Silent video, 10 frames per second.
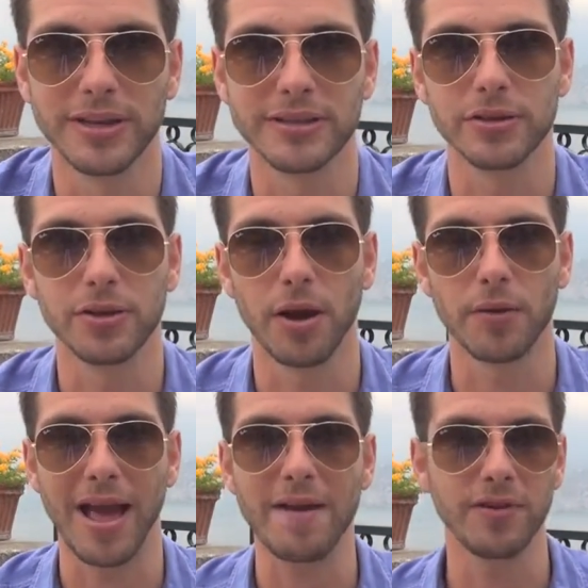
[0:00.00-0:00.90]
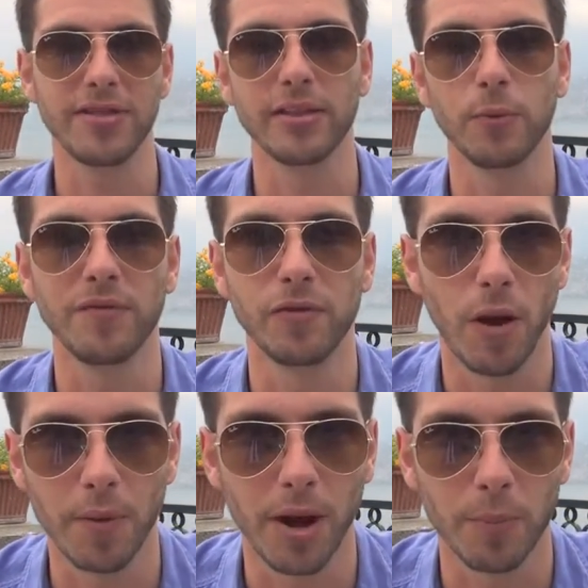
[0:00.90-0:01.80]
is everything that we've
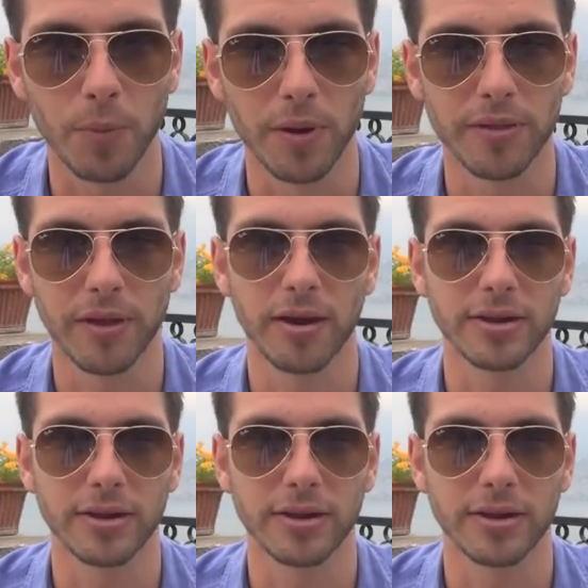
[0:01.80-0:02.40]
grown up with.